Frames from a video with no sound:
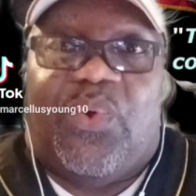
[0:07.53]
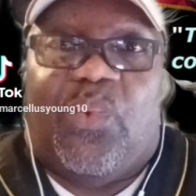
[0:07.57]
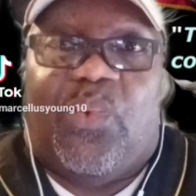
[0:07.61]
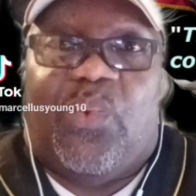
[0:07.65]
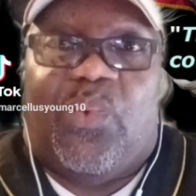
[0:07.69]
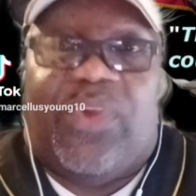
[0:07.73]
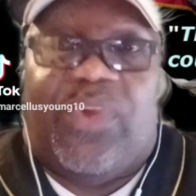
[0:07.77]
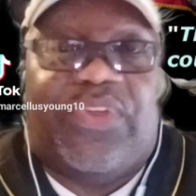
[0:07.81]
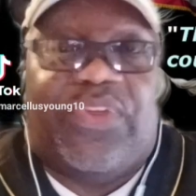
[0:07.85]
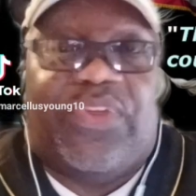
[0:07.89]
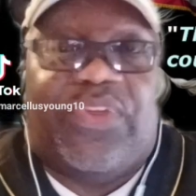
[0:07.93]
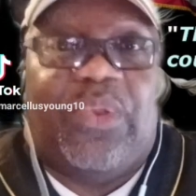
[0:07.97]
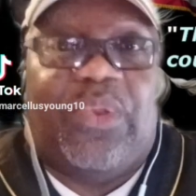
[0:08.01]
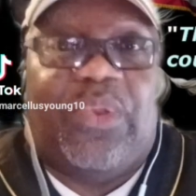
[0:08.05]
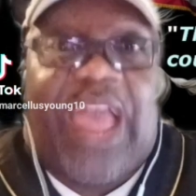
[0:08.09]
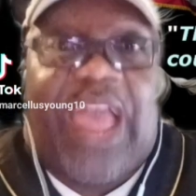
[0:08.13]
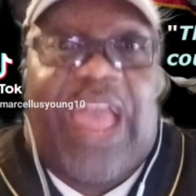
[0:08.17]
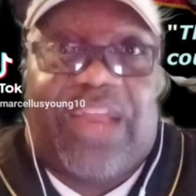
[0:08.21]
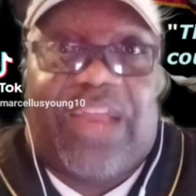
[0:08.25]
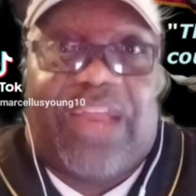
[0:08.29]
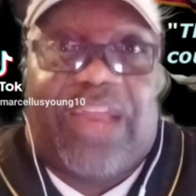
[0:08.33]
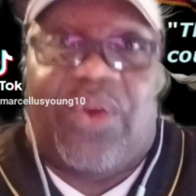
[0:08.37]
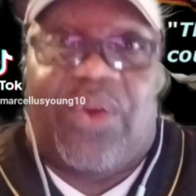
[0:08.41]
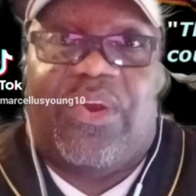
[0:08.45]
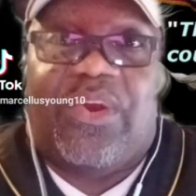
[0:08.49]
Whether you
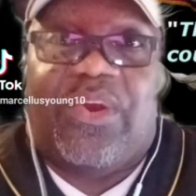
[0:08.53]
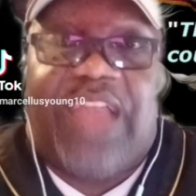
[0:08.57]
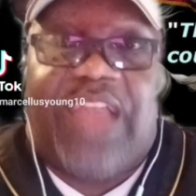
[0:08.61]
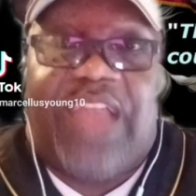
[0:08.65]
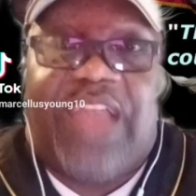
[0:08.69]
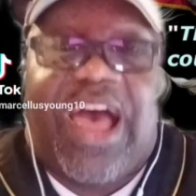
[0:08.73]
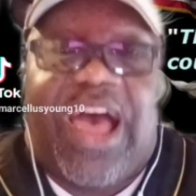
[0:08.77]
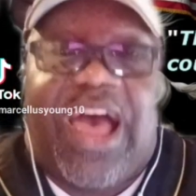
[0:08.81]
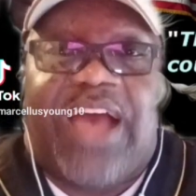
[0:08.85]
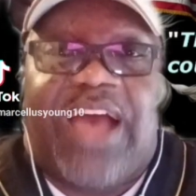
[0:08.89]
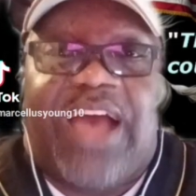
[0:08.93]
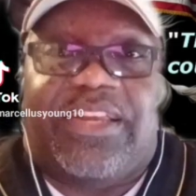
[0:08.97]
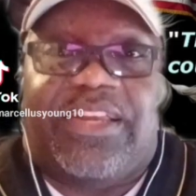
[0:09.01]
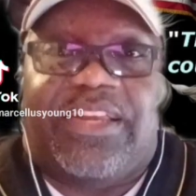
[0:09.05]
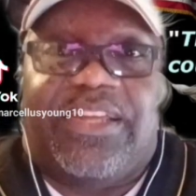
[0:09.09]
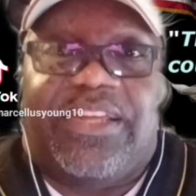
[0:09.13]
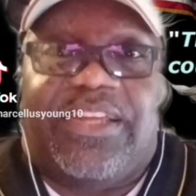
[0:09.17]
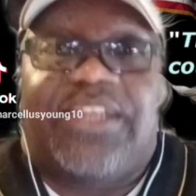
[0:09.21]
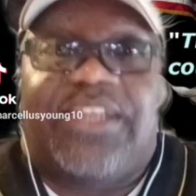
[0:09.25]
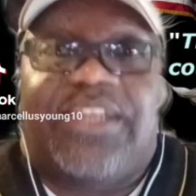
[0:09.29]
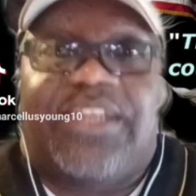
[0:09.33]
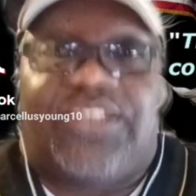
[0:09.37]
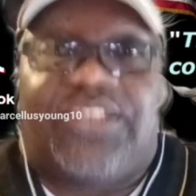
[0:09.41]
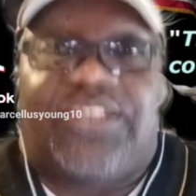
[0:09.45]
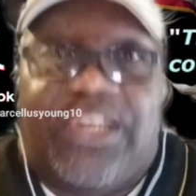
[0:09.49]
like her or not,
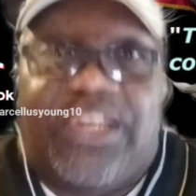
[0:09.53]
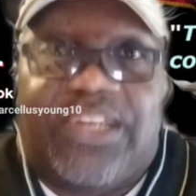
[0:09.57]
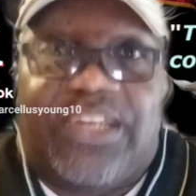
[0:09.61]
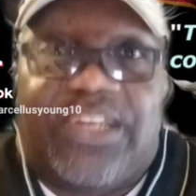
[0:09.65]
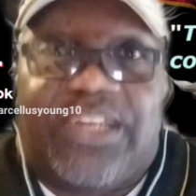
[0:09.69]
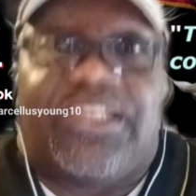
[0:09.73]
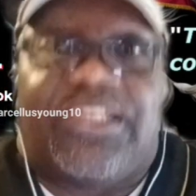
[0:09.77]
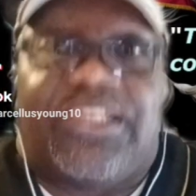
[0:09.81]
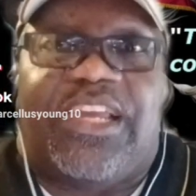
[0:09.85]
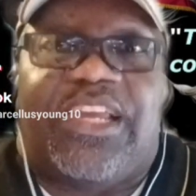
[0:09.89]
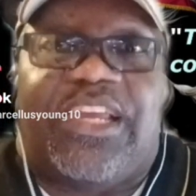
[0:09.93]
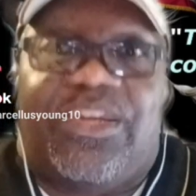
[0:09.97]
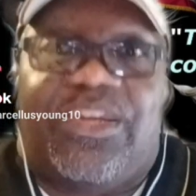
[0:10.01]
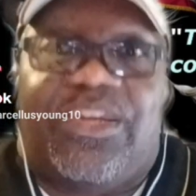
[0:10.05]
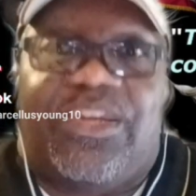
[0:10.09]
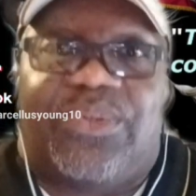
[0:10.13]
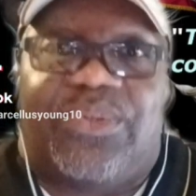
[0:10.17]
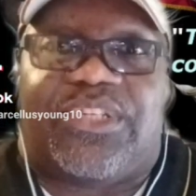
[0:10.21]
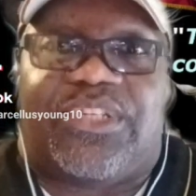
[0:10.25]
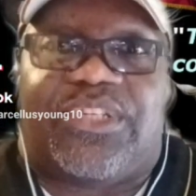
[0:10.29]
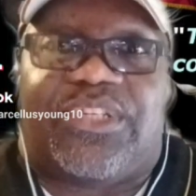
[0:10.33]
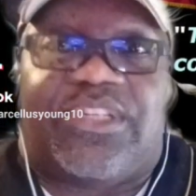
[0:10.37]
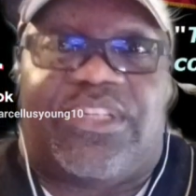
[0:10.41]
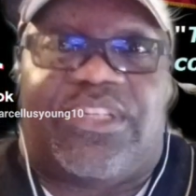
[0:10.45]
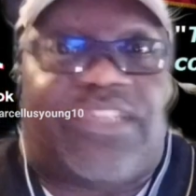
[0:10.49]
she
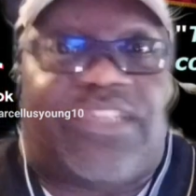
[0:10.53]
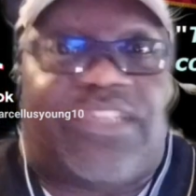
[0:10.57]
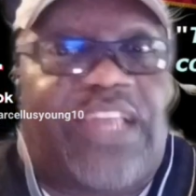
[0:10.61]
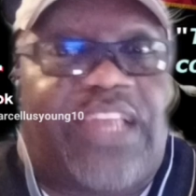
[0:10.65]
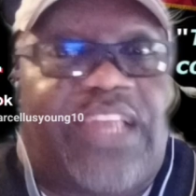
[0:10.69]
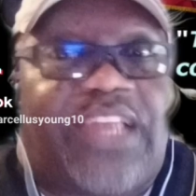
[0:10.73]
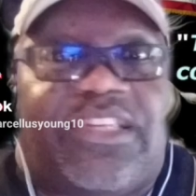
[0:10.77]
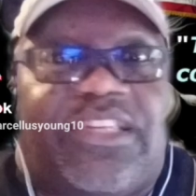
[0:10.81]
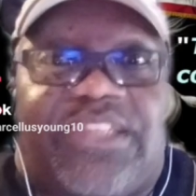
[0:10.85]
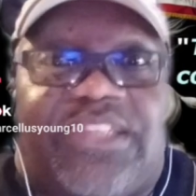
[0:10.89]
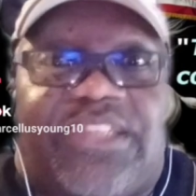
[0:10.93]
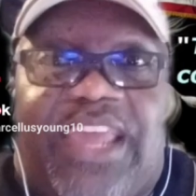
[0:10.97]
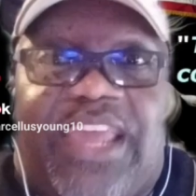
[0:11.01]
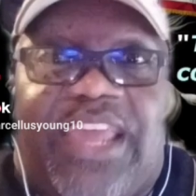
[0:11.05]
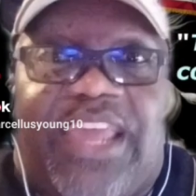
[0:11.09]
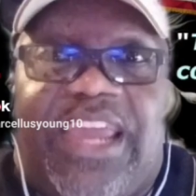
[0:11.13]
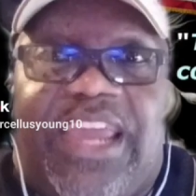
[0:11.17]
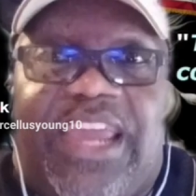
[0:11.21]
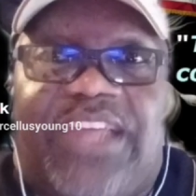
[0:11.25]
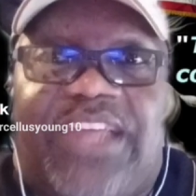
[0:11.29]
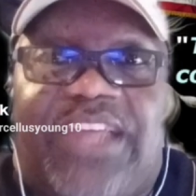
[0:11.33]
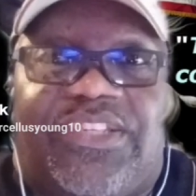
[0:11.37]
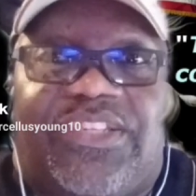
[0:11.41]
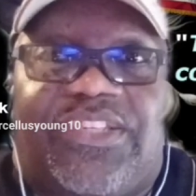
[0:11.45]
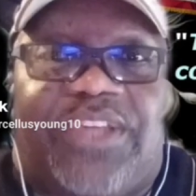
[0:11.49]
continues to set the
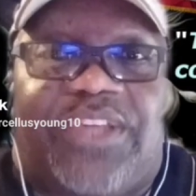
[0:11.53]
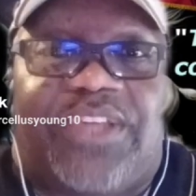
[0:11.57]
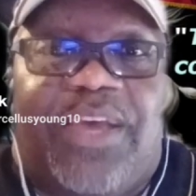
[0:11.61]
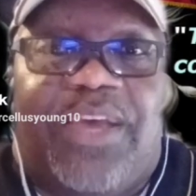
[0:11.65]
stage,